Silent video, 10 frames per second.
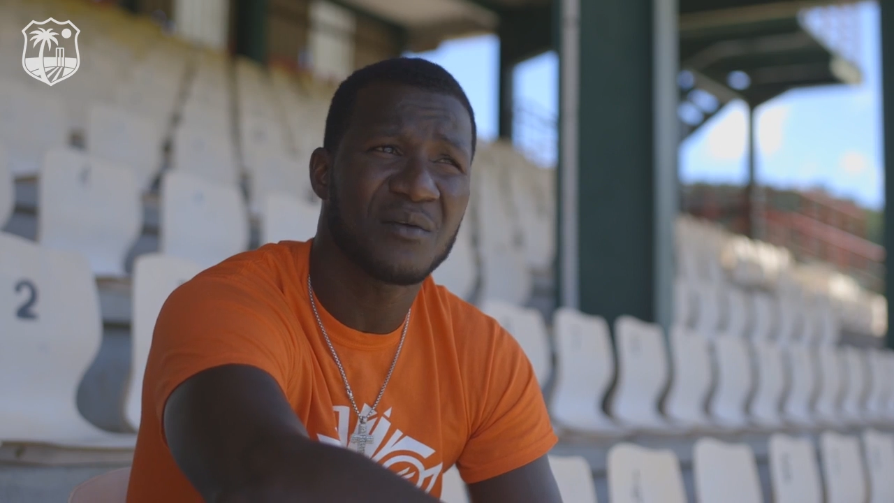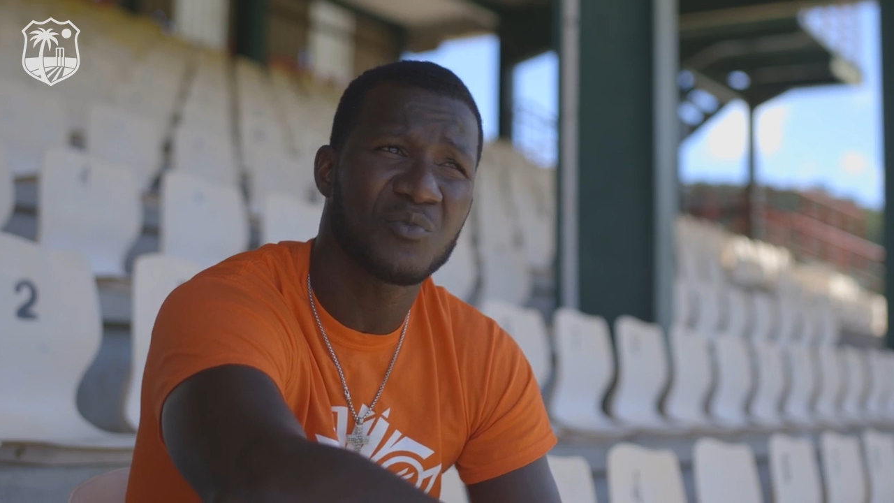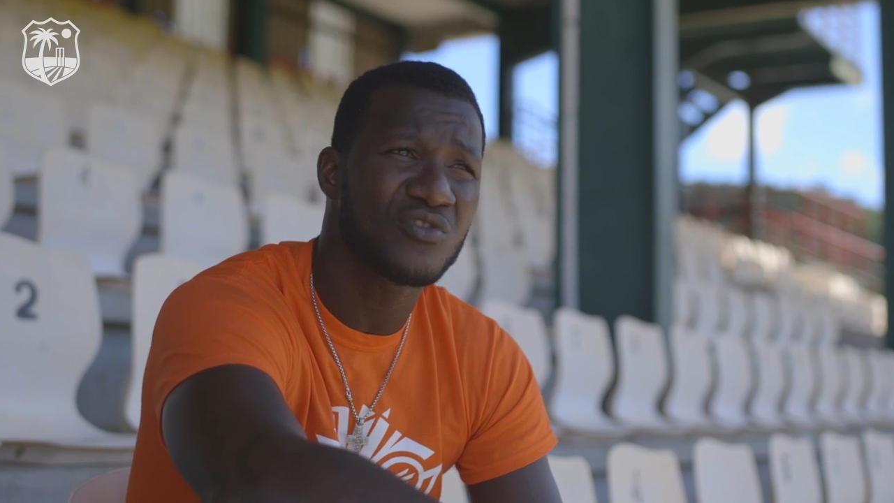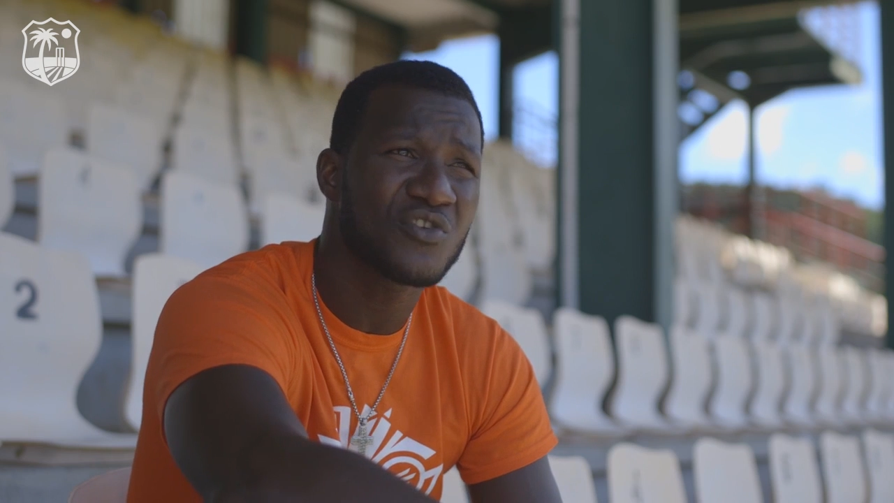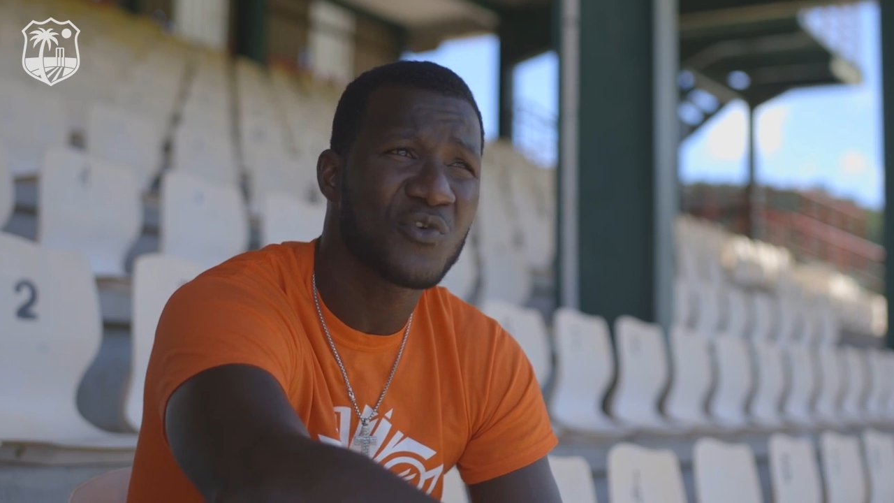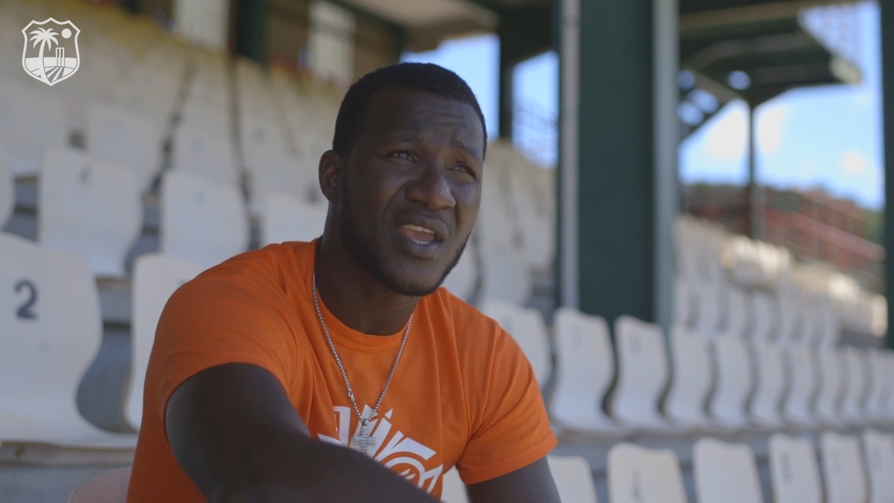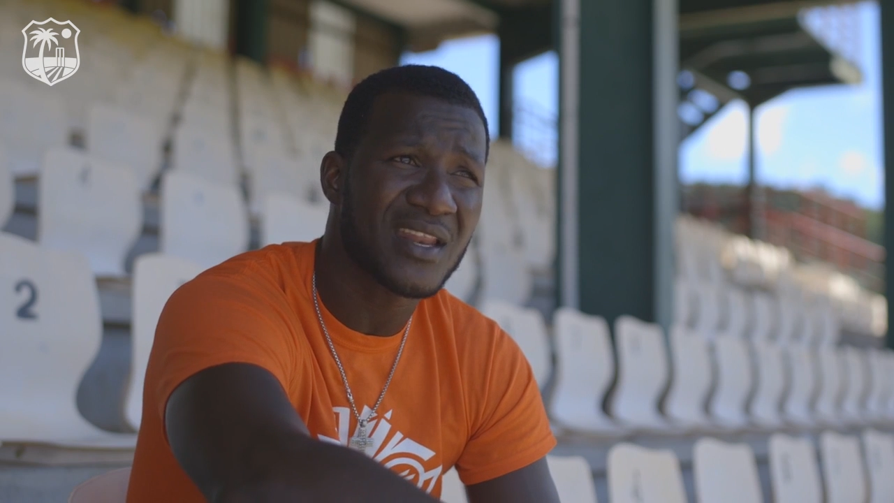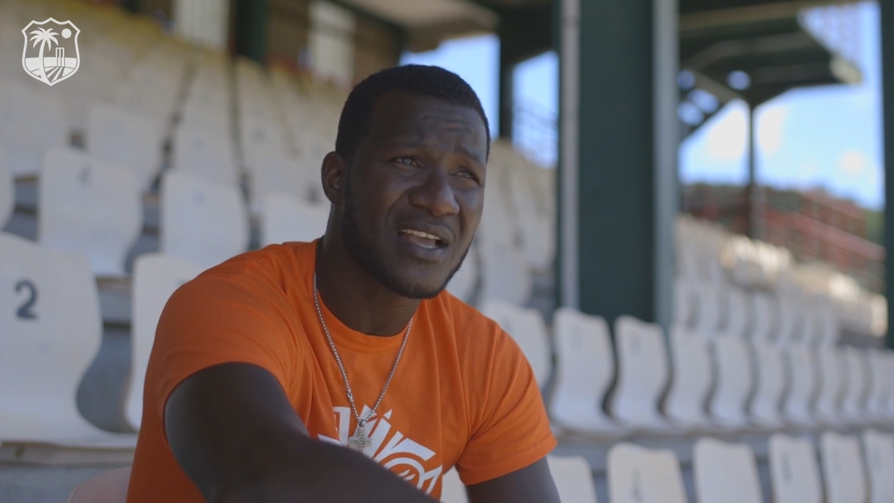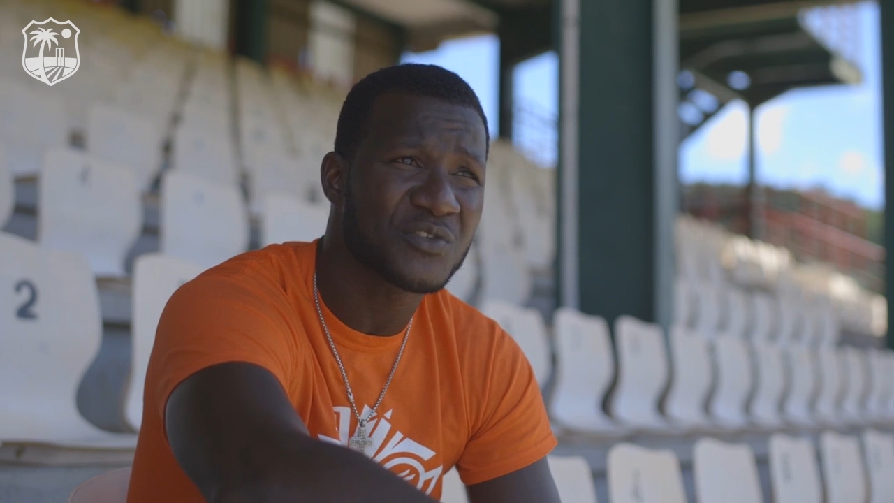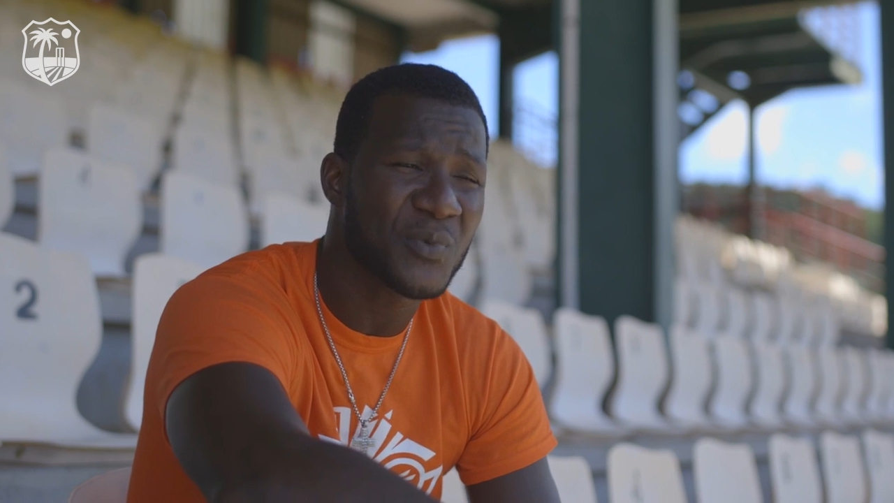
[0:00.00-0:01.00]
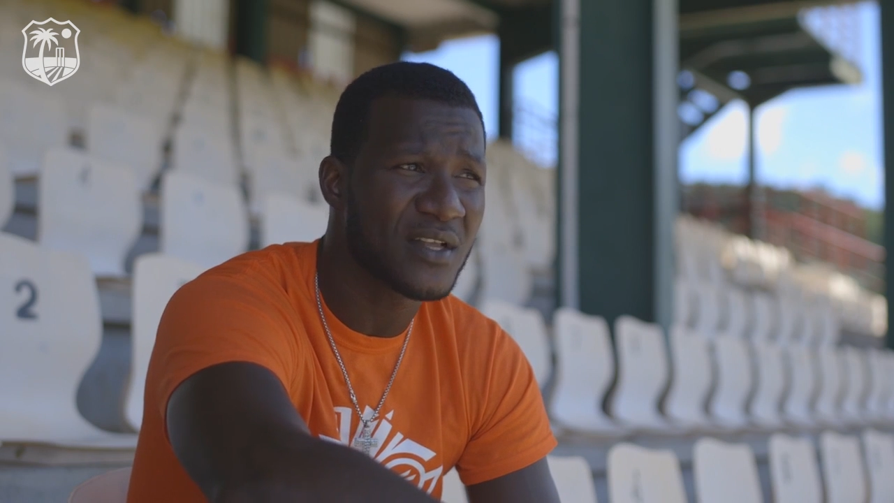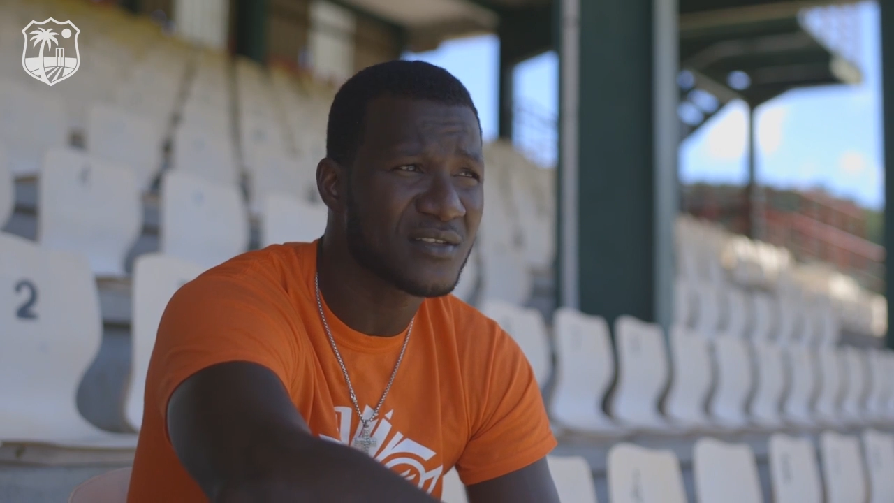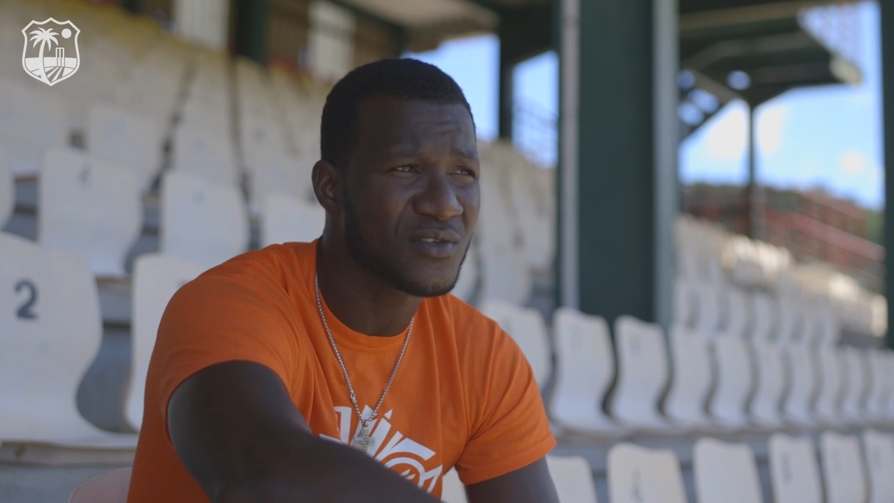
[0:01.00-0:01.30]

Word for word: some good cricket as well.